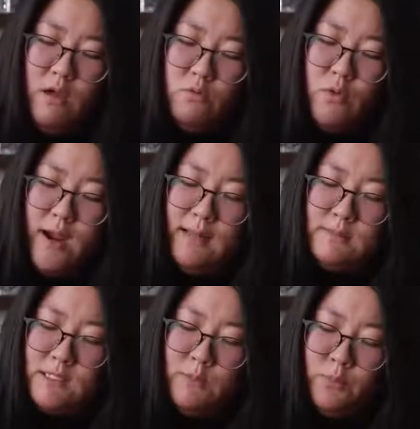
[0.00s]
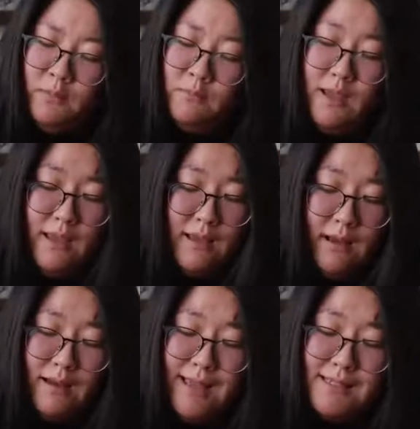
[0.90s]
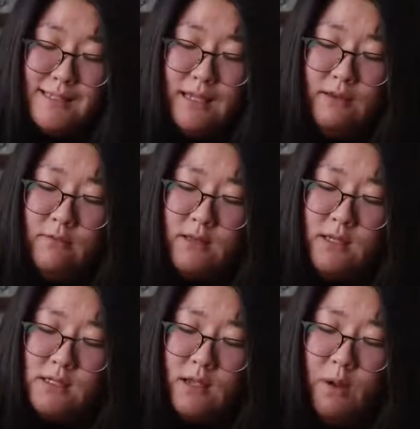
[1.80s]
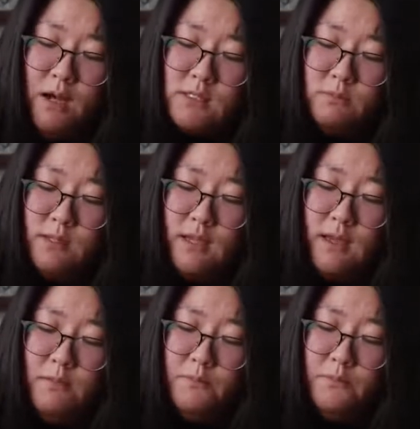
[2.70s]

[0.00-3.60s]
right up to the brim, again, as evenly as I possibly can.